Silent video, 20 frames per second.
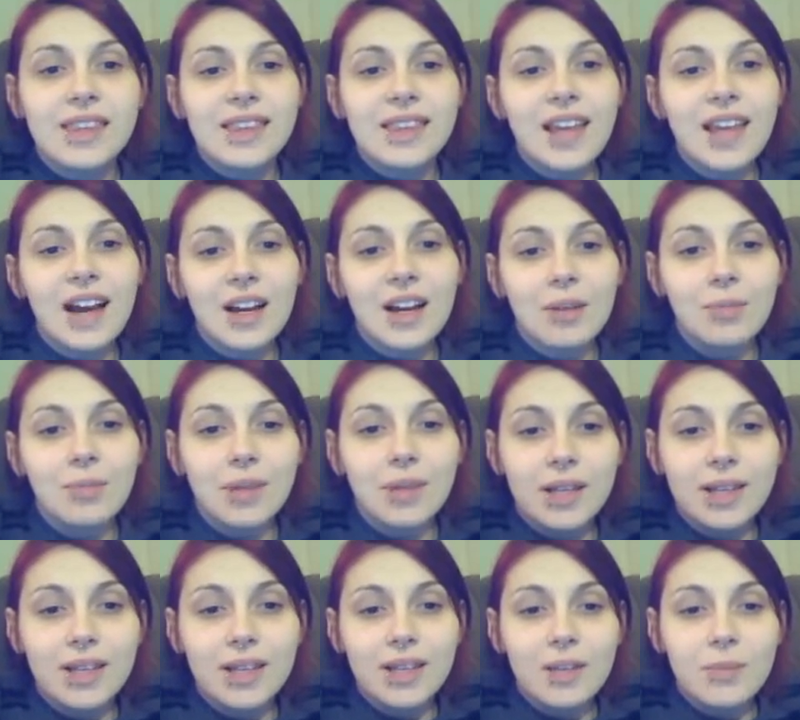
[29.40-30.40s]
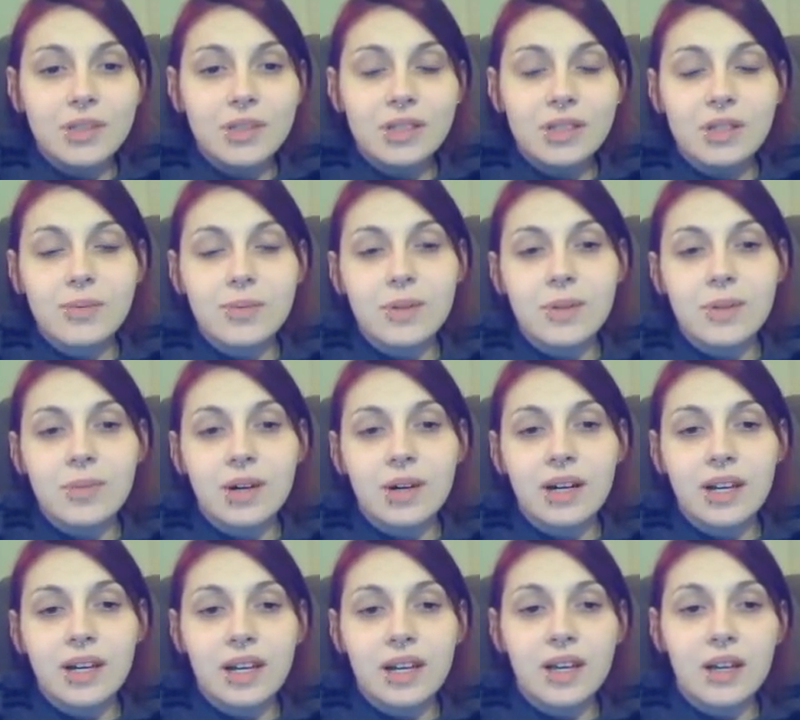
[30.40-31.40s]
Not completely, but to the point where I
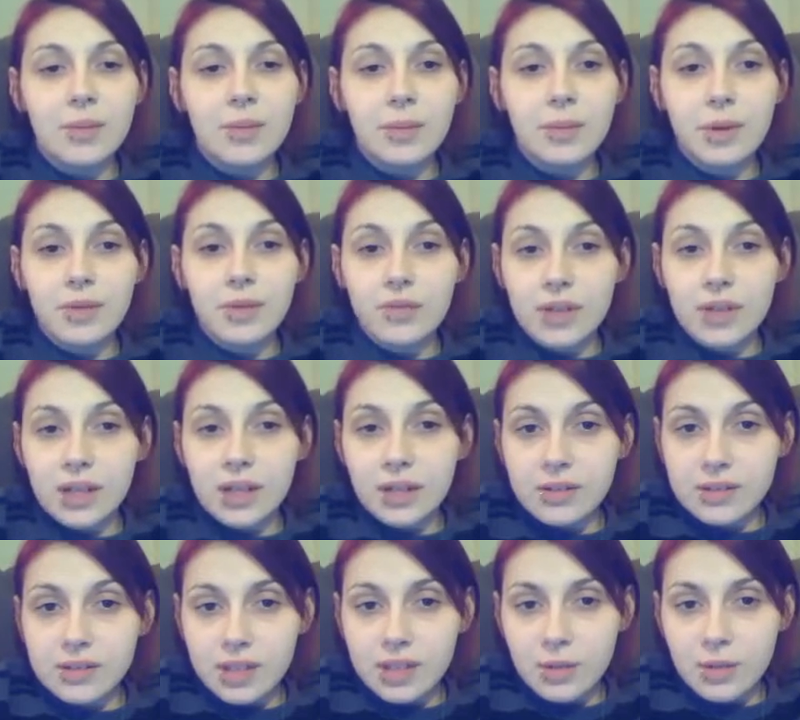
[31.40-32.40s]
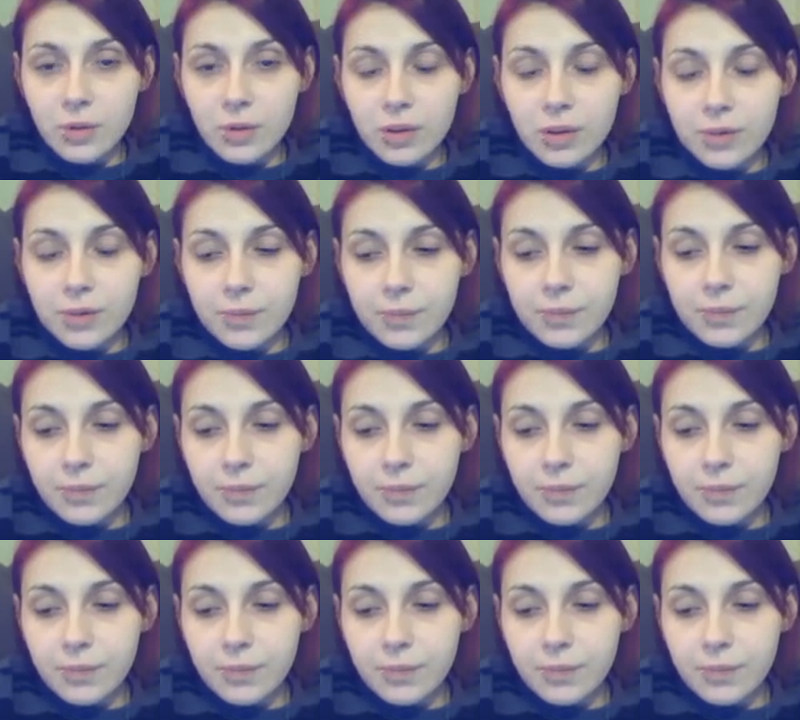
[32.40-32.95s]
can't upload videos anymore.